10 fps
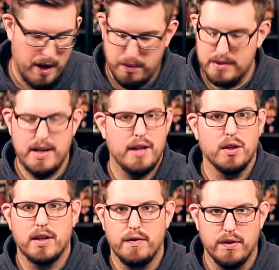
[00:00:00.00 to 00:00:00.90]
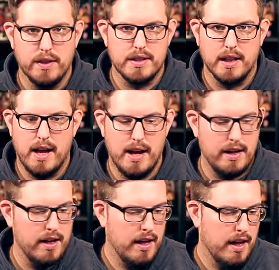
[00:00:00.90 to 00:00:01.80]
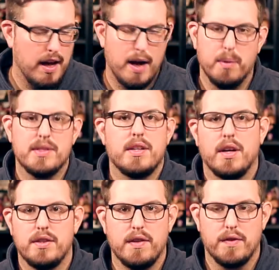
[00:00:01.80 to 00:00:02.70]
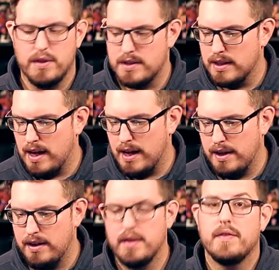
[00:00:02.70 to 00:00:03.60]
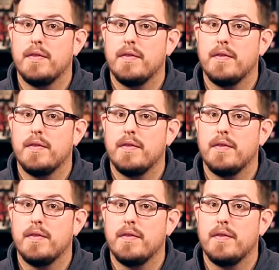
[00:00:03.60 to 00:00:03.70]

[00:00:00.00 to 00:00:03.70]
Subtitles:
I was not looking for this line. I wasn't hunting for this line.